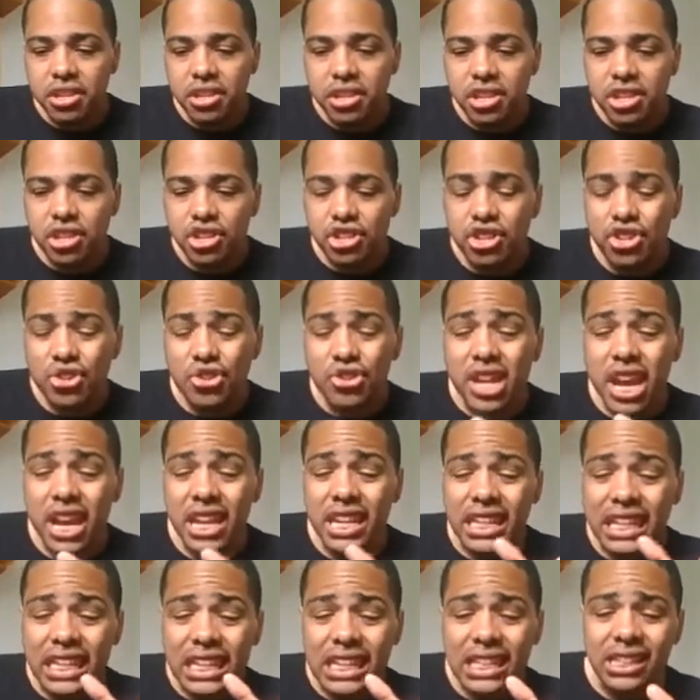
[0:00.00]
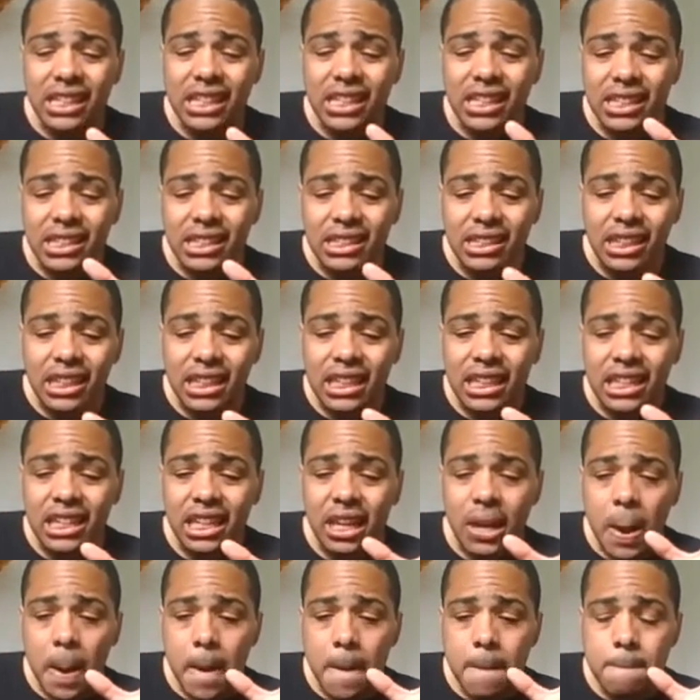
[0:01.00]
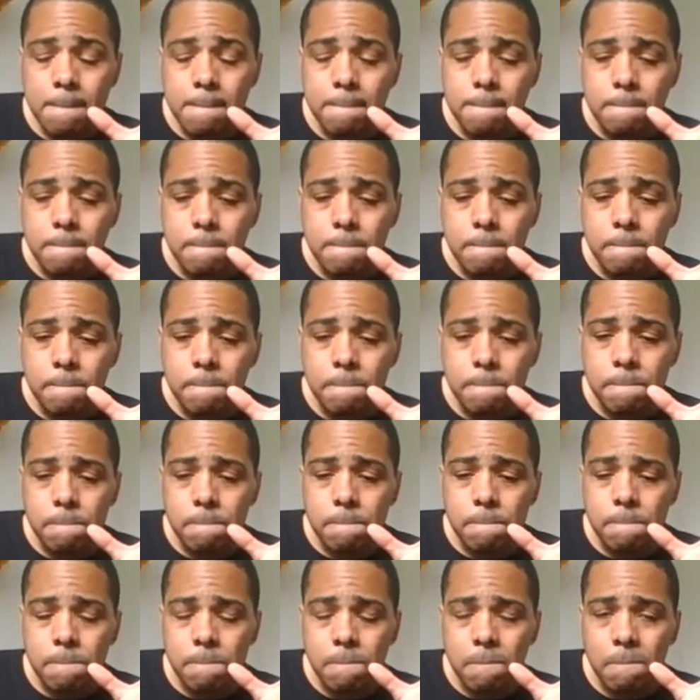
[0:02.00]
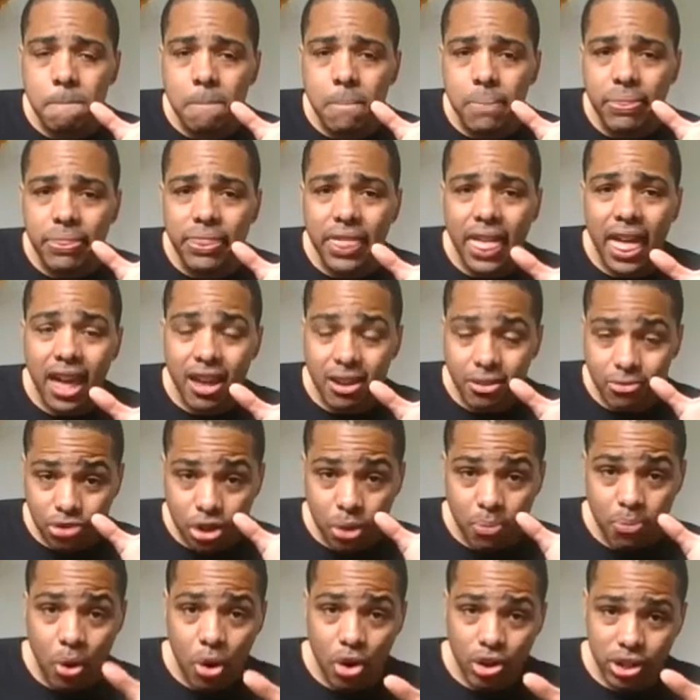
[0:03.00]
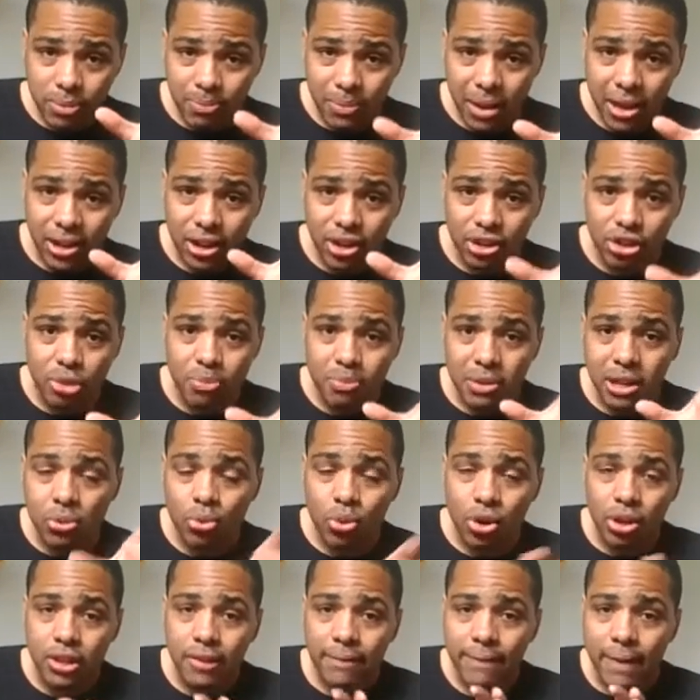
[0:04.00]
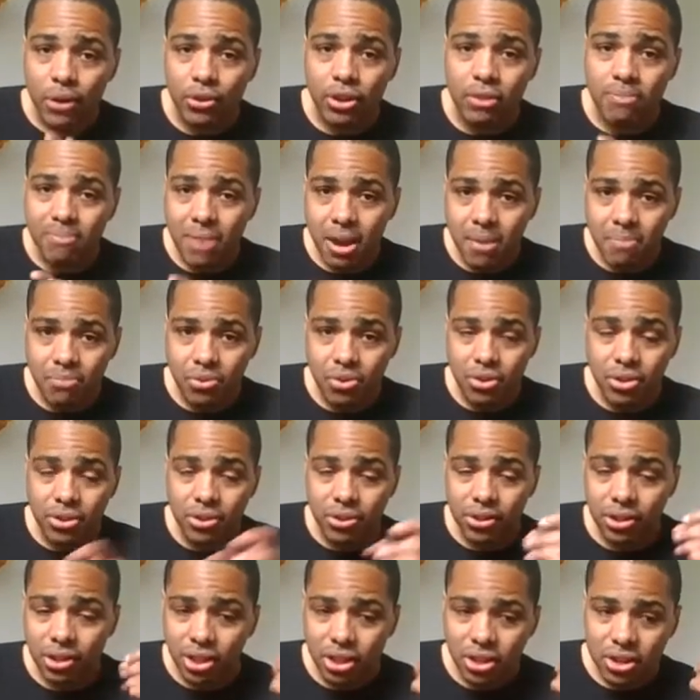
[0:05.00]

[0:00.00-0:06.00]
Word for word: You can easily sneak the, the Martian Manhunter being one of the founding members